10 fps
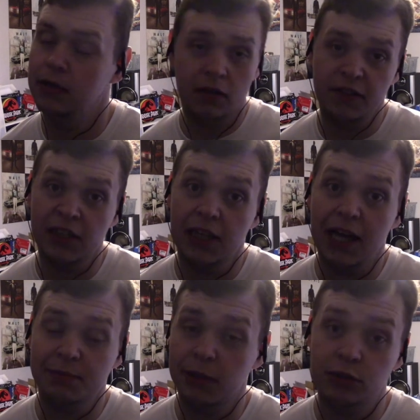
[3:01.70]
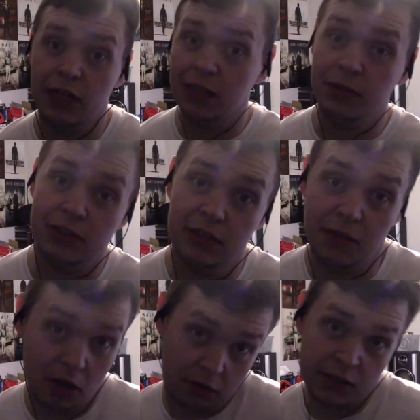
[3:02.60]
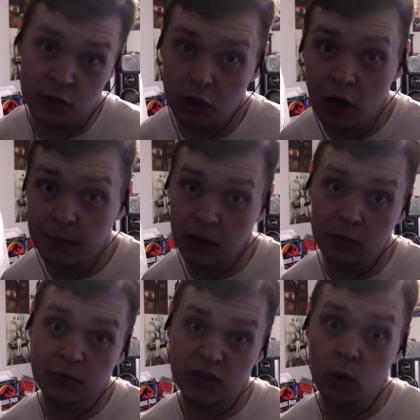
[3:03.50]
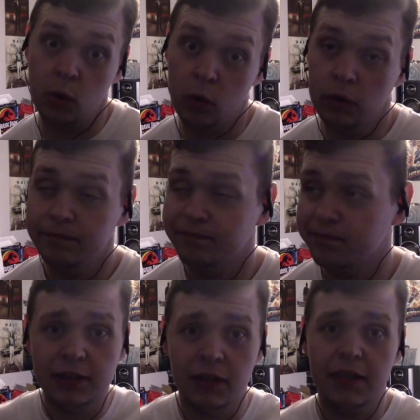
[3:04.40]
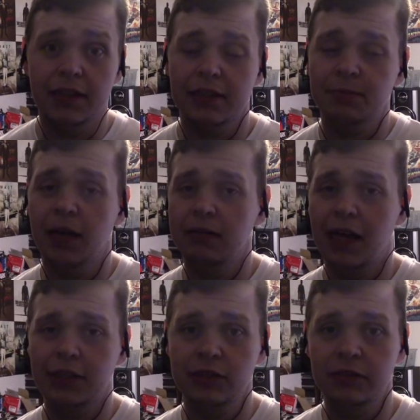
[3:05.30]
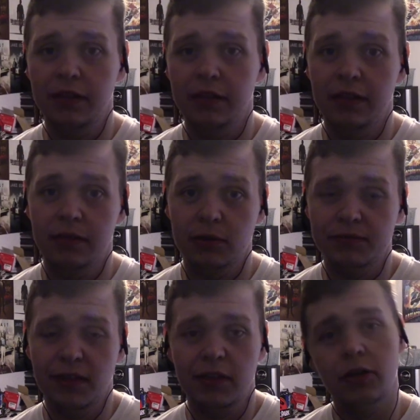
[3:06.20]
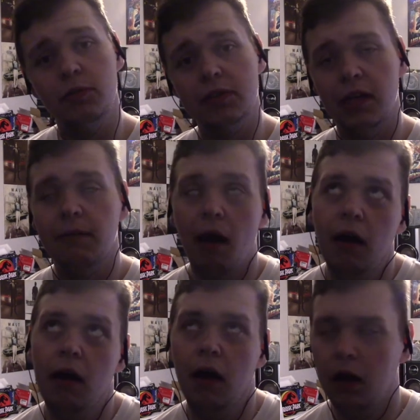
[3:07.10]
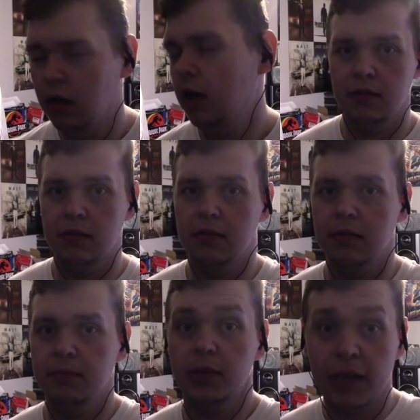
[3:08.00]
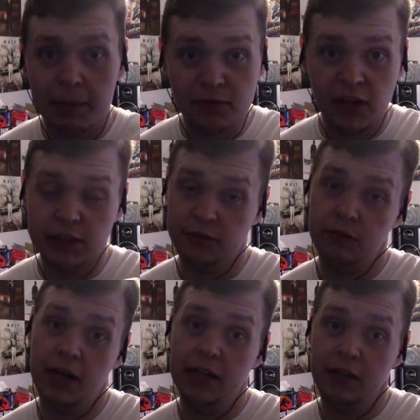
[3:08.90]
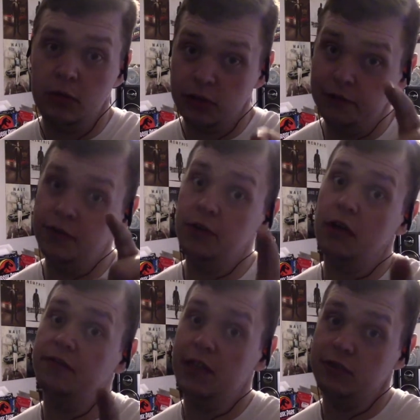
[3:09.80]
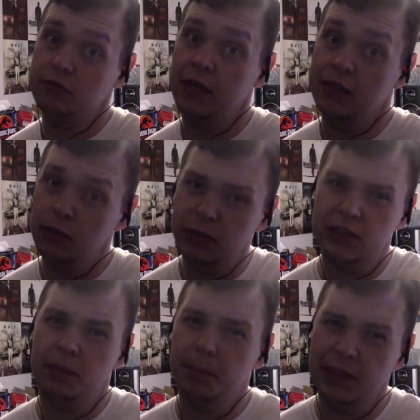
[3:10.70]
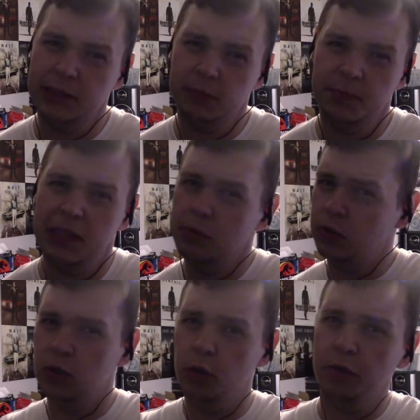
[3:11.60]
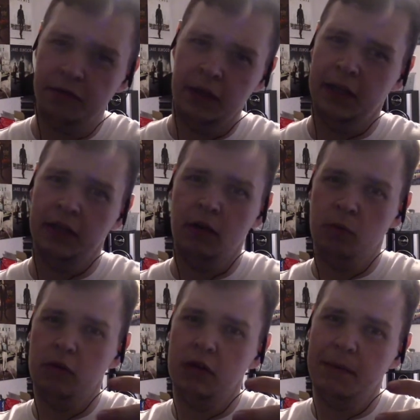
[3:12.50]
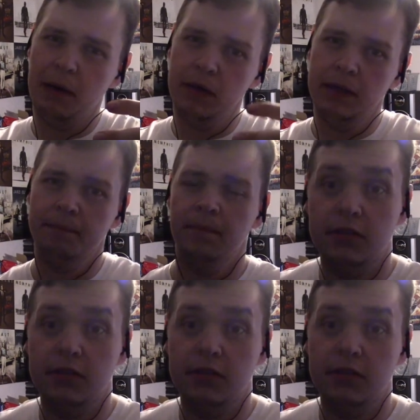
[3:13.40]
The only thing I liked about this trailer was the original Home Alone score. Sorry, that's my reaction. It wasn't very good, was it? Hot. But the name's Face for Radios, because if you've got a face for radio, this is the place to be. We all love you, don't worry about it.